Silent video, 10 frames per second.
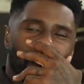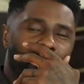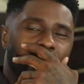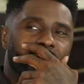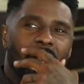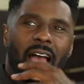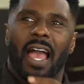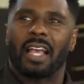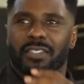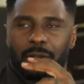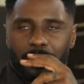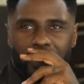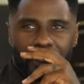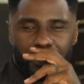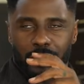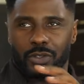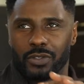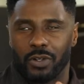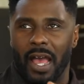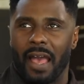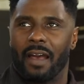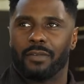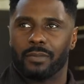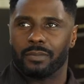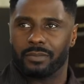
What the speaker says: the reason I ask it because you have